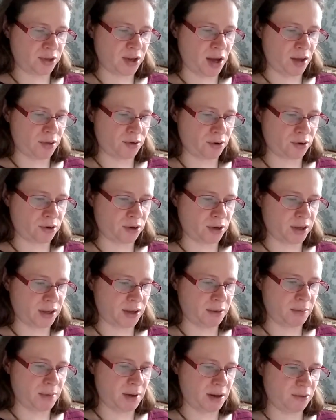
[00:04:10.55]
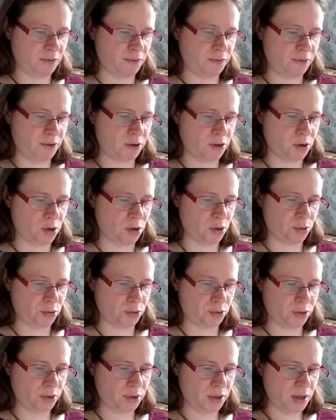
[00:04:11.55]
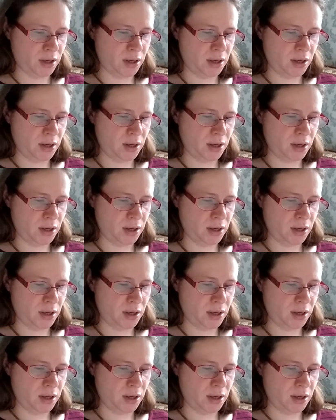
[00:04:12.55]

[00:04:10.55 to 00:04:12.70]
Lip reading: gather, cook, and make clothes.